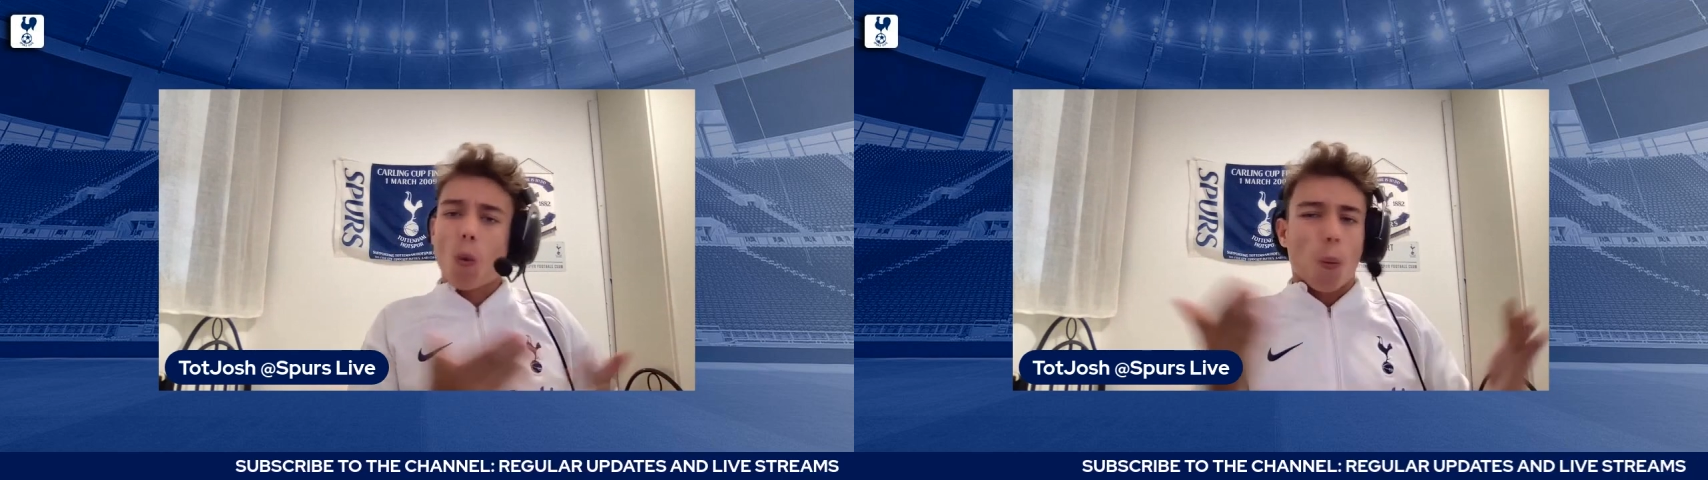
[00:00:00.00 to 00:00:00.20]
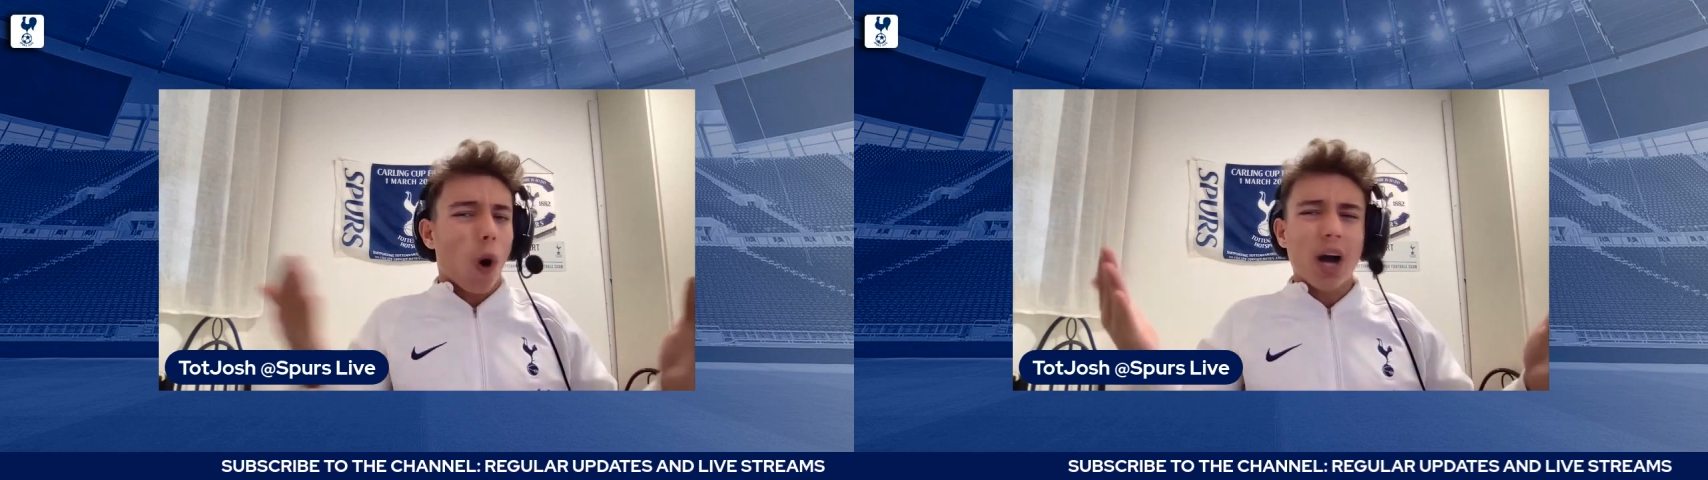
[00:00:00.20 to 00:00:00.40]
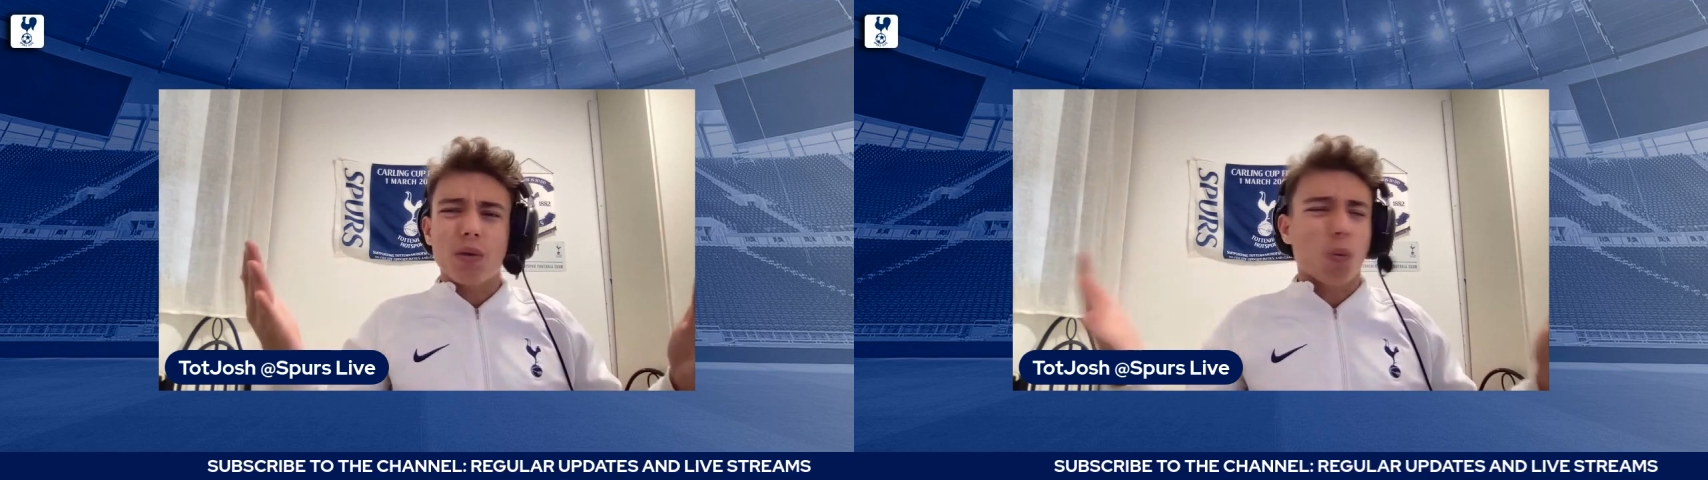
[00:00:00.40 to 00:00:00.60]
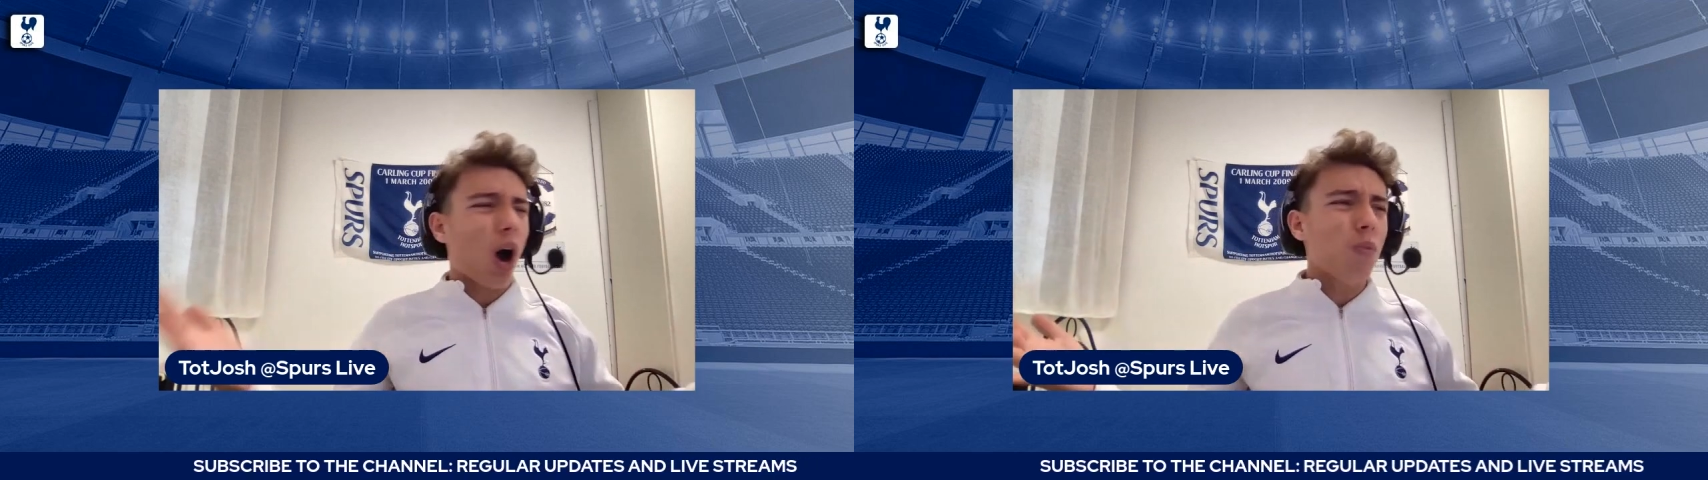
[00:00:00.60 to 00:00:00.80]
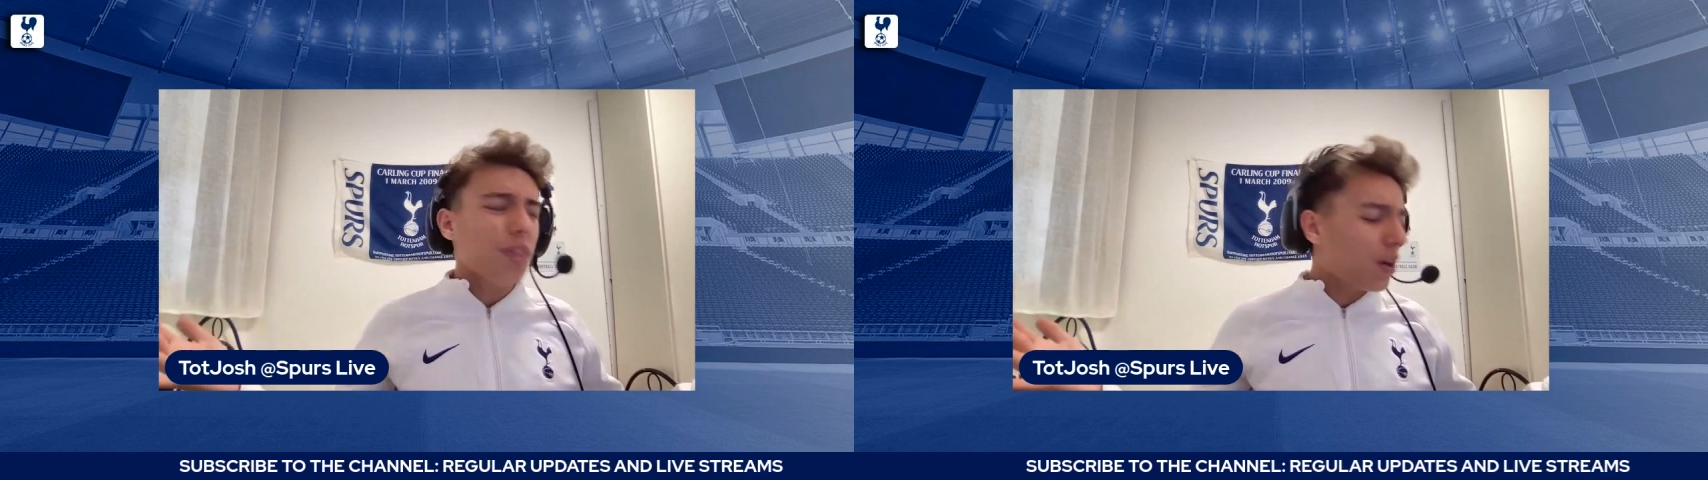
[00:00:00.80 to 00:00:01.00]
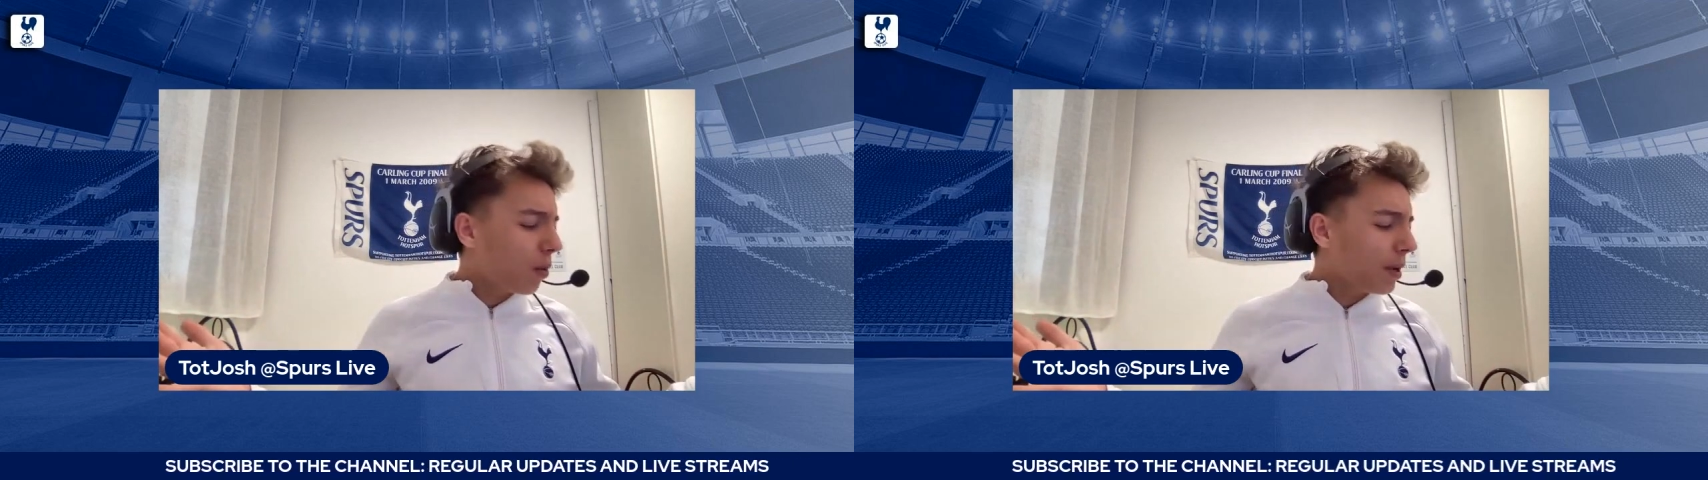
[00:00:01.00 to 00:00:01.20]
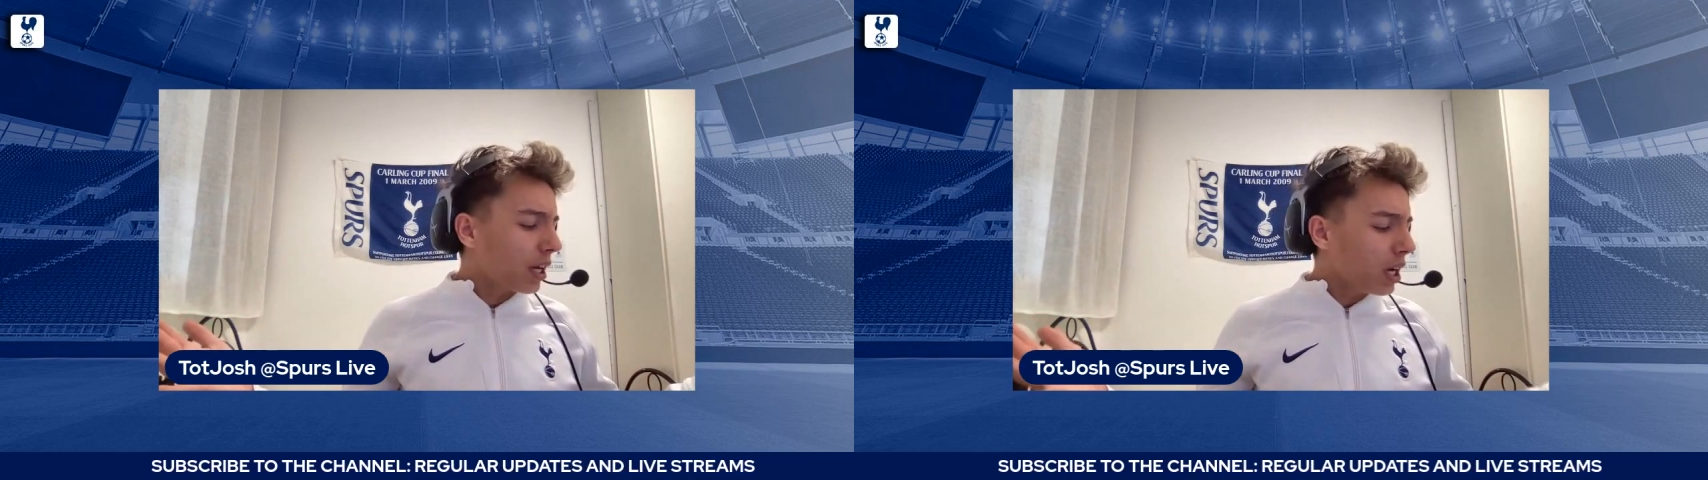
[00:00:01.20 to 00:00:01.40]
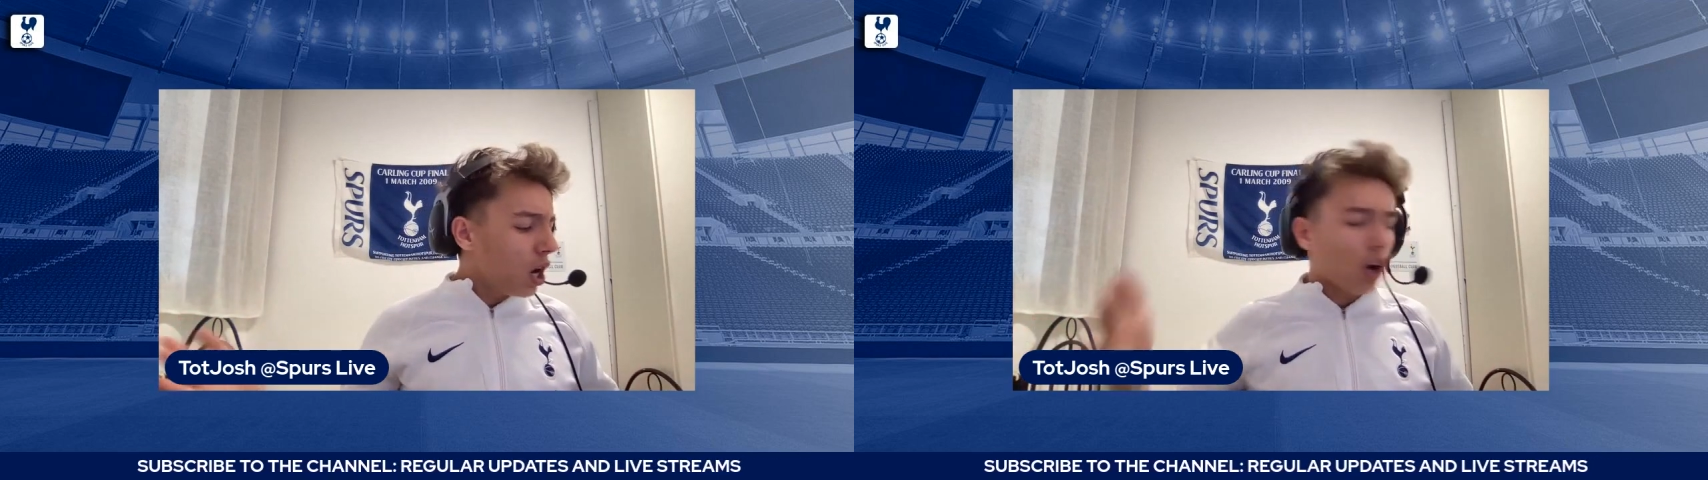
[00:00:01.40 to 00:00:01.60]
Why would there not be?